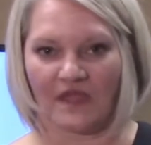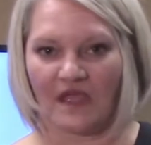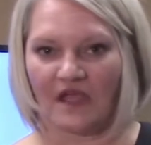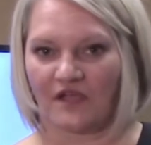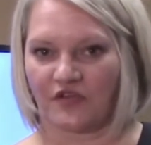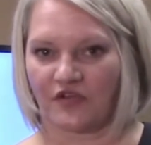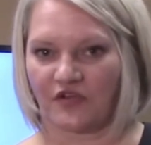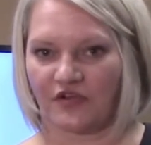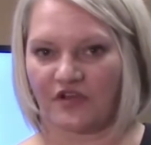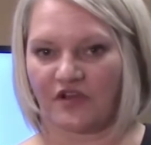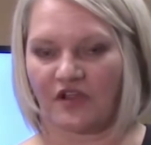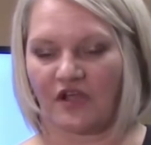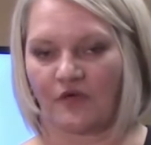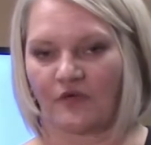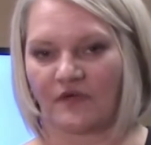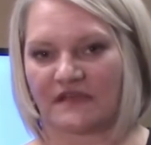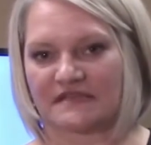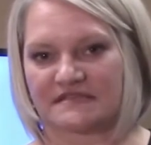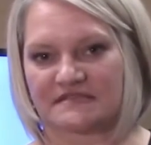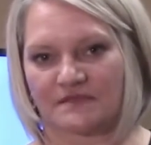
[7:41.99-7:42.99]
You're going to
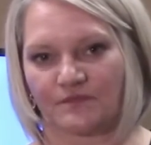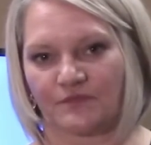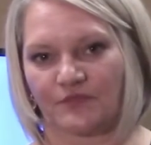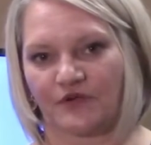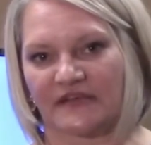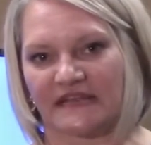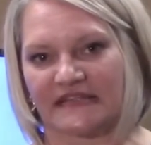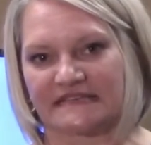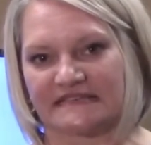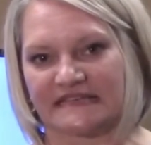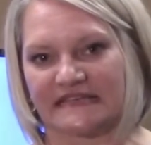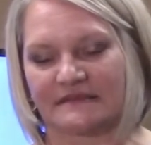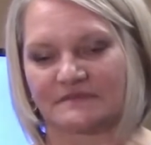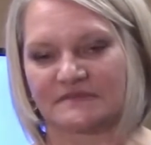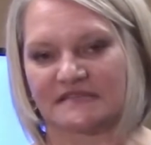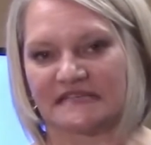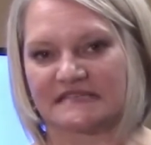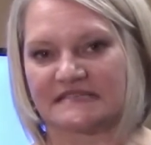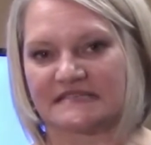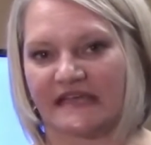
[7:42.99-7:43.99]
go into some pretty deep
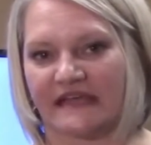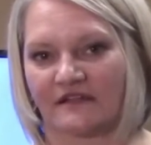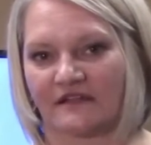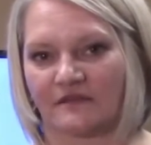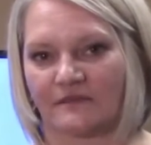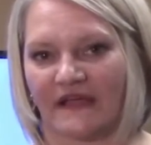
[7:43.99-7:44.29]
detail